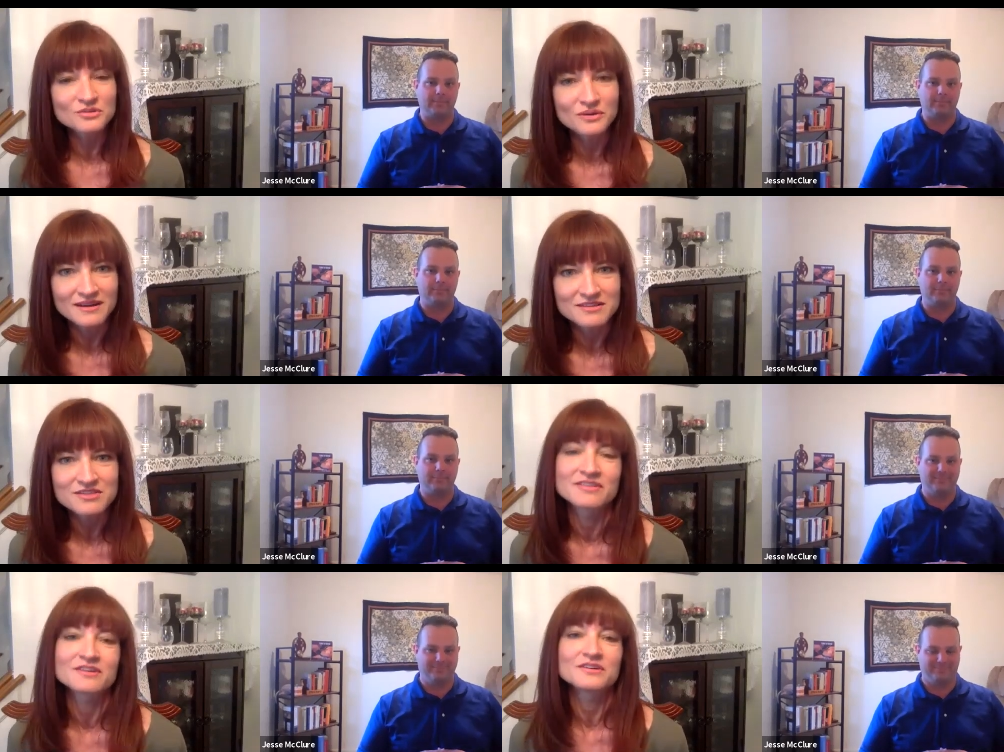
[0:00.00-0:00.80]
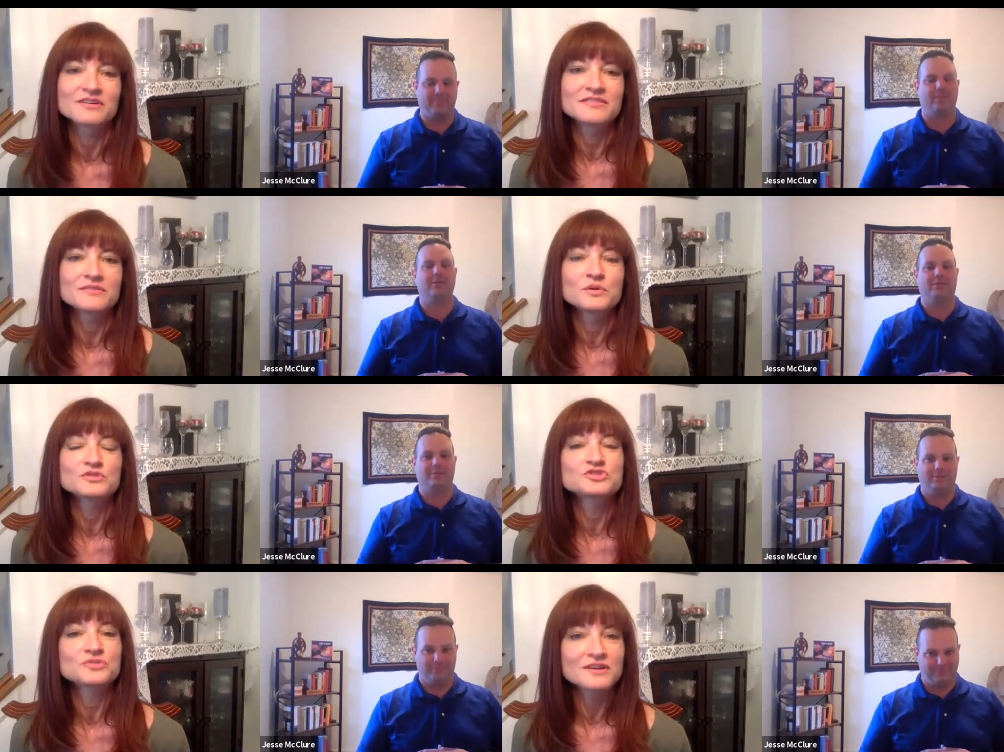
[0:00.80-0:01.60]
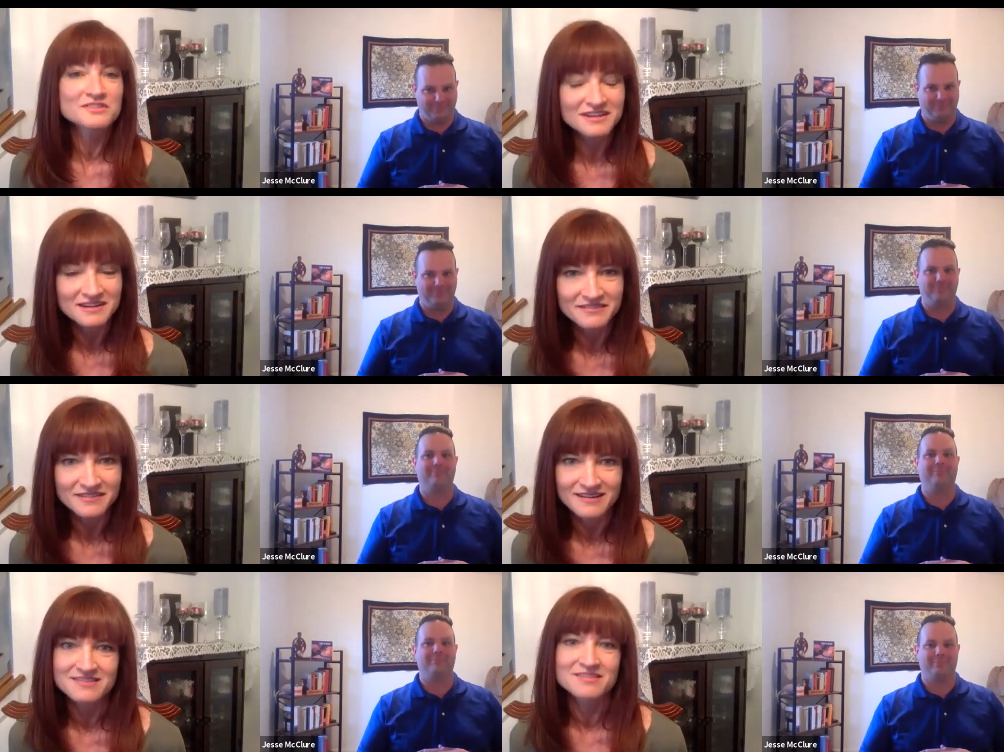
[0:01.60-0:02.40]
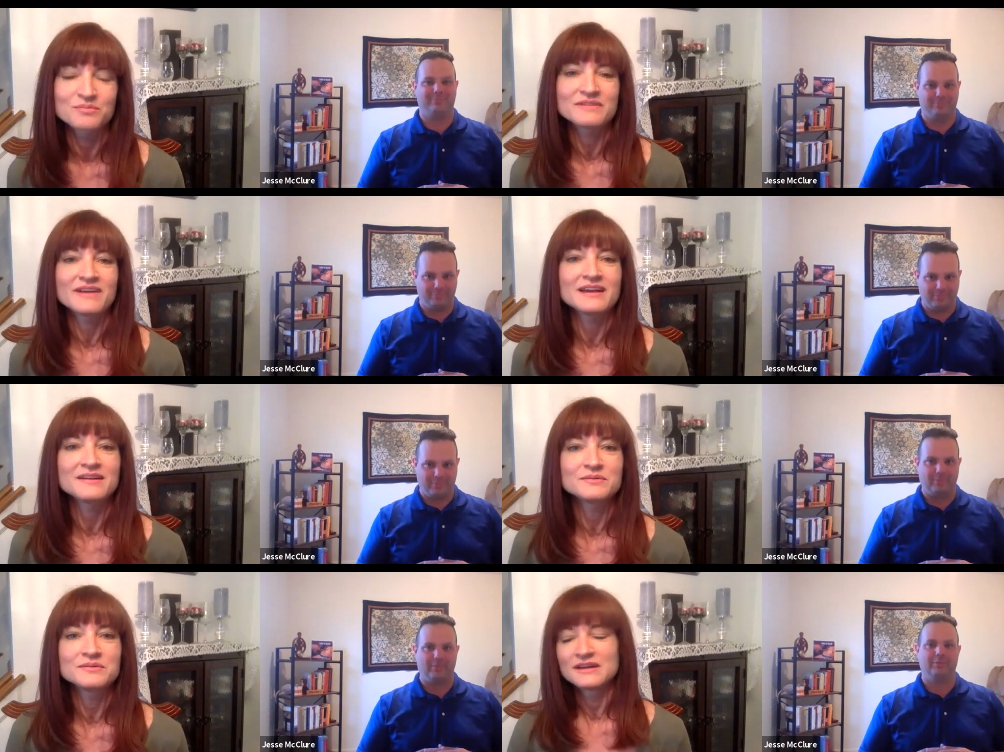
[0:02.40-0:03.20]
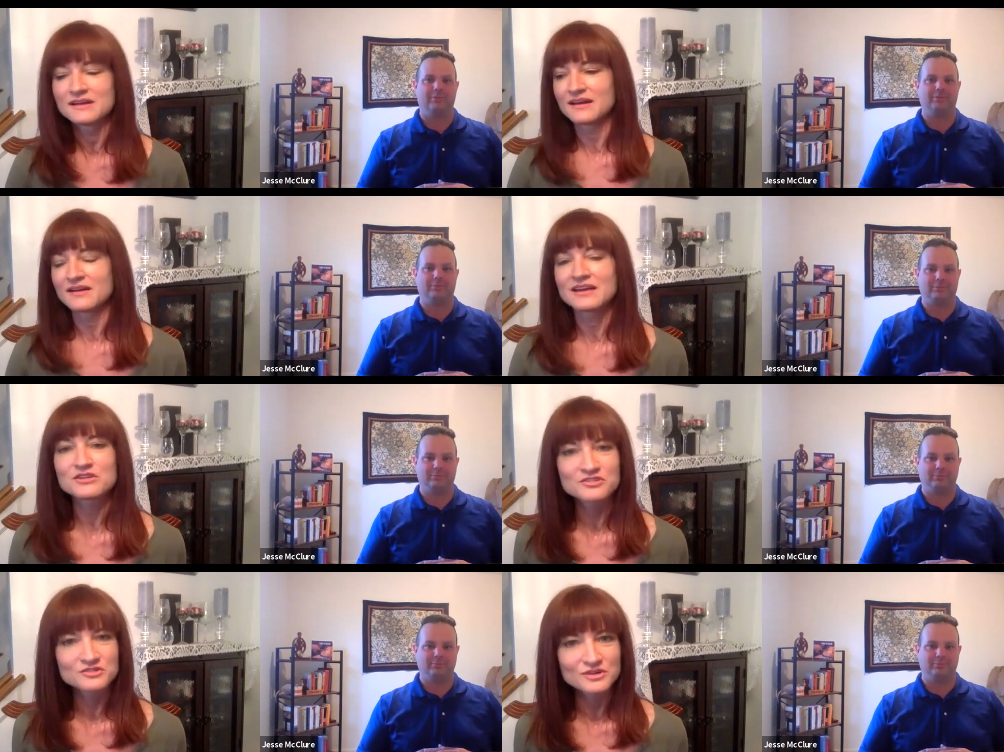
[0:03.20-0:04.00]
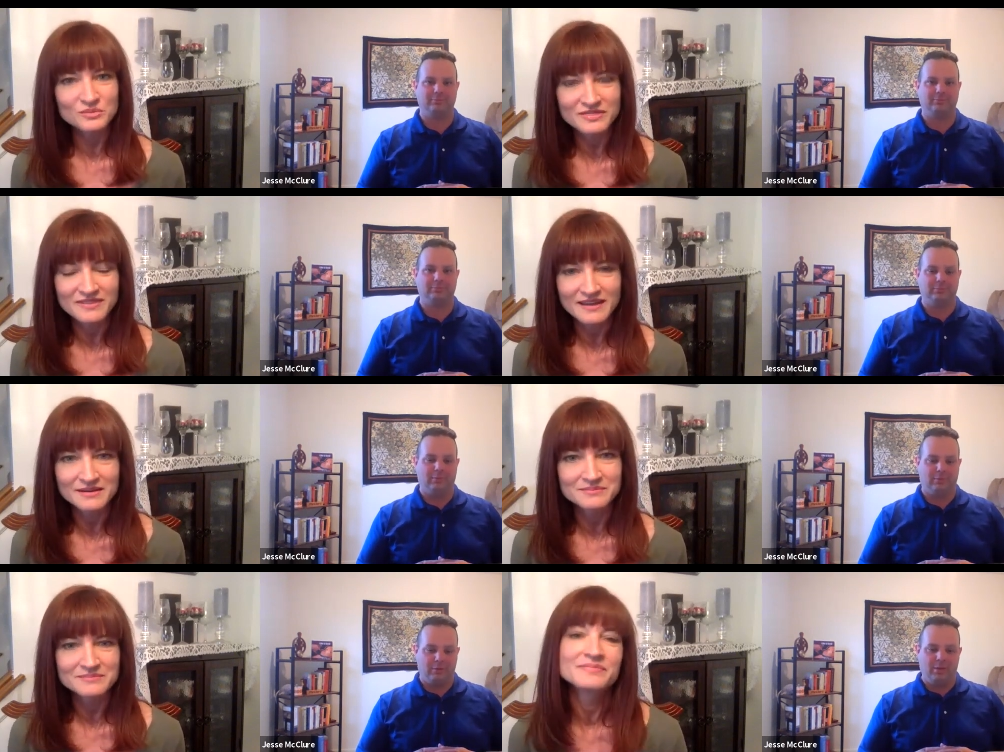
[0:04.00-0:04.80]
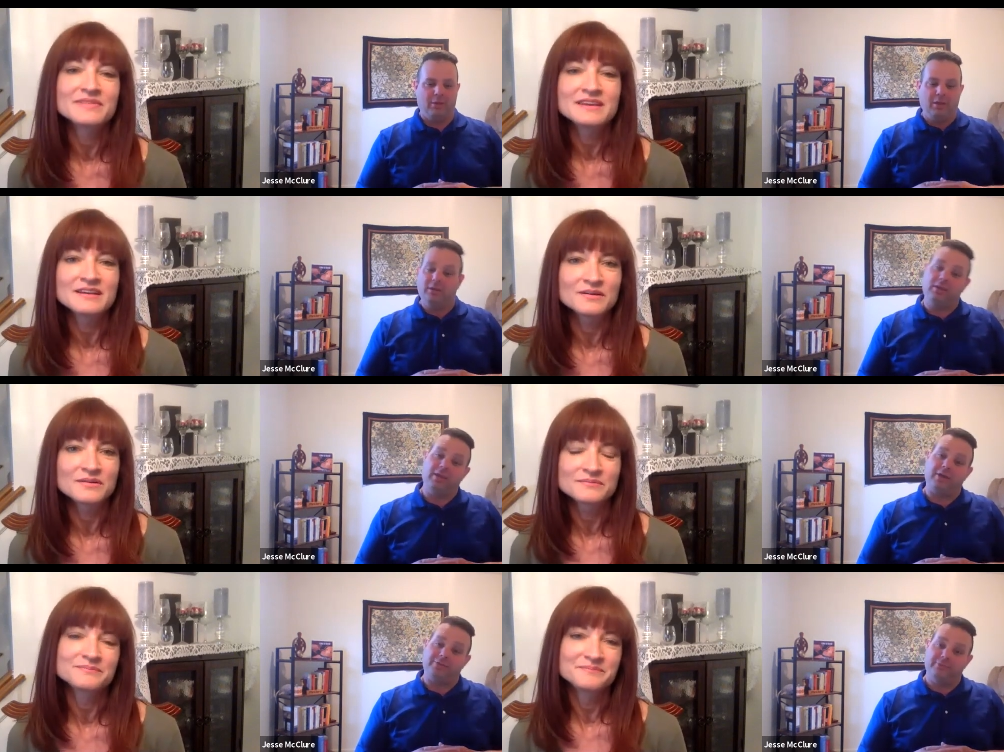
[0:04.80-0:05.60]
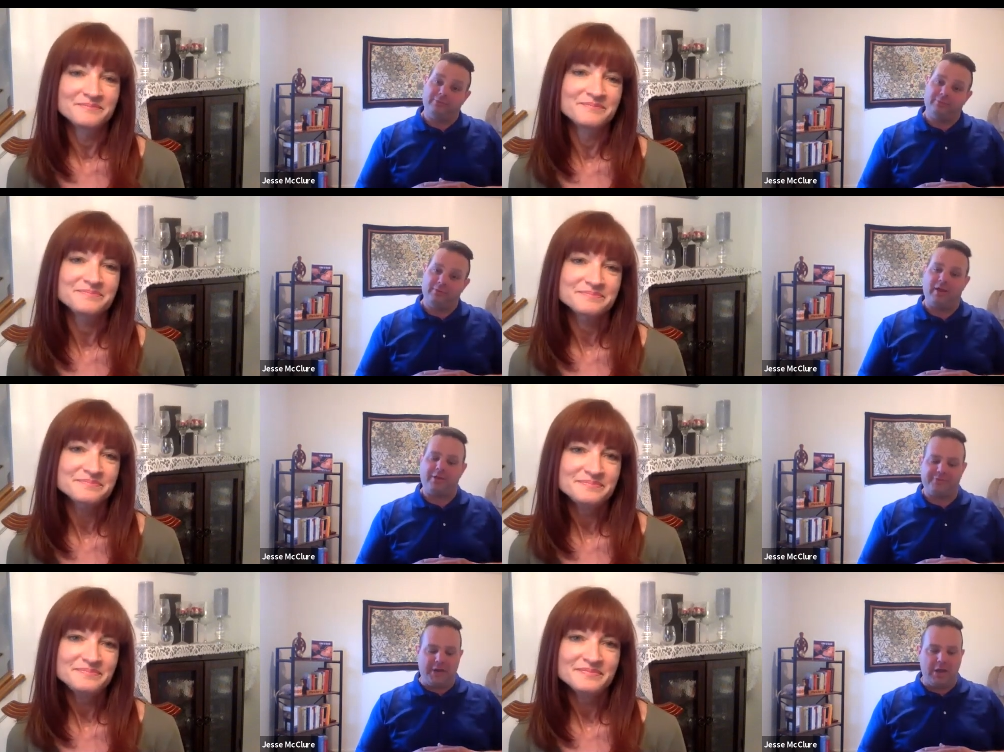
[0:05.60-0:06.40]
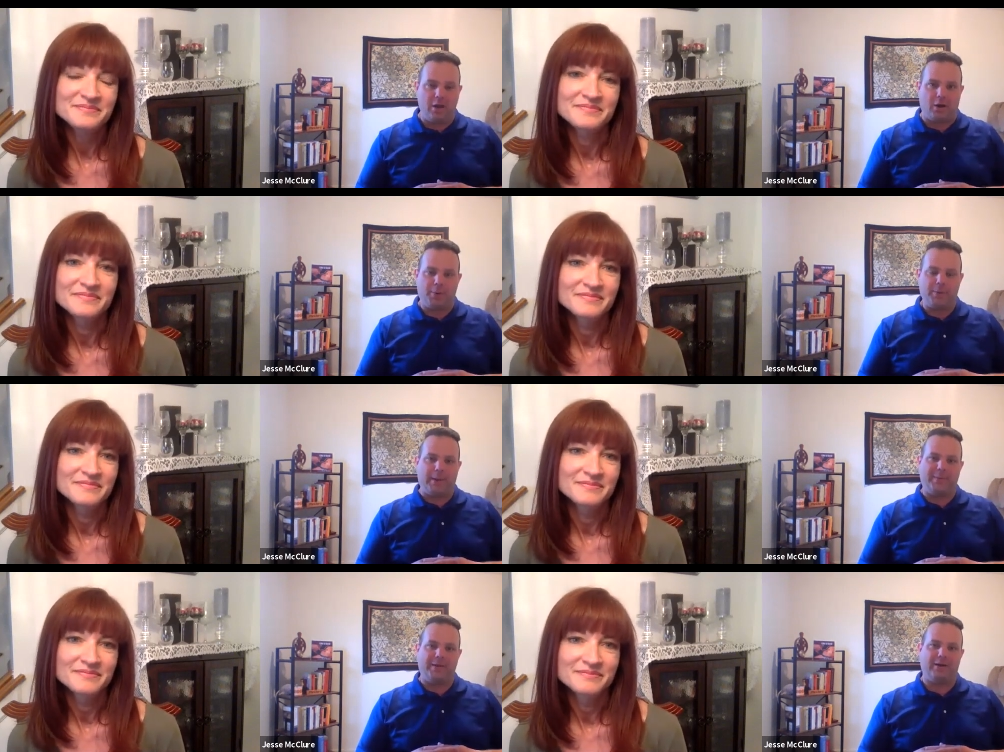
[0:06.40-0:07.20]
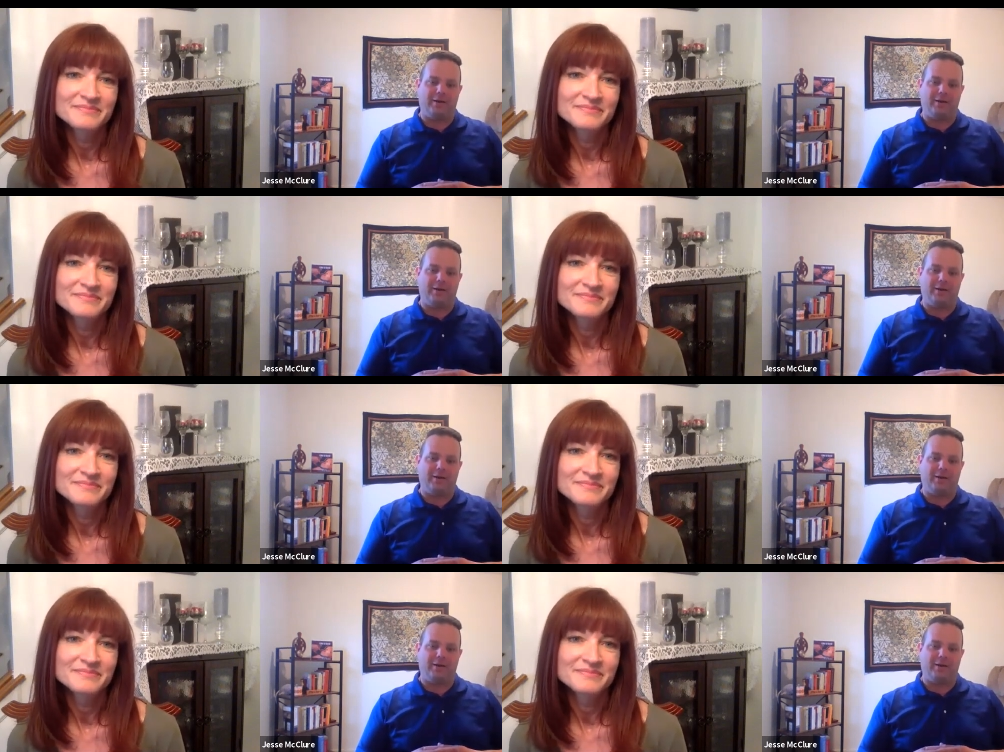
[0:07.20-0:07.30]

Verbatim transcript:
Speaker 1: to us. They're more trusting of us. We've had a, a history with them, you know? Yes,
Speaker 2: yes and no. I mean, uh,